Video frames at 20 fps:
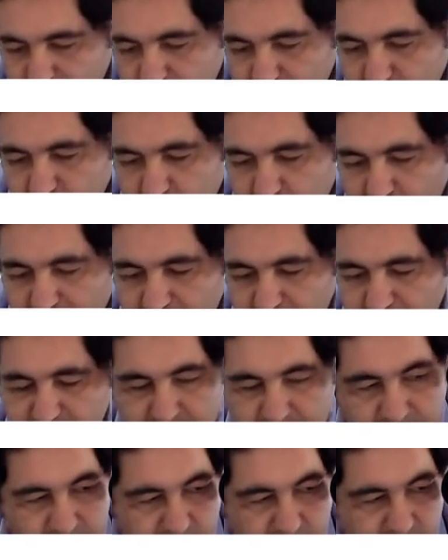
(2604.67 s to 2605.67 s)
Why is
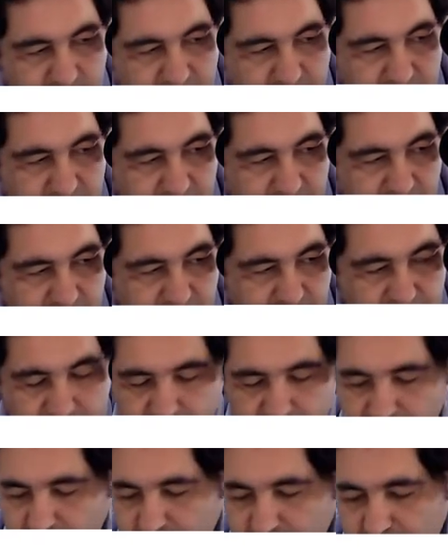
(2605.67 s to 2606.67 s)
it 20?
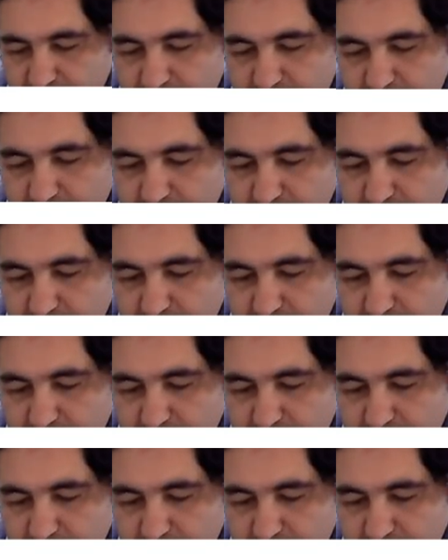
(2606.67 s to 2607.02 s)
Because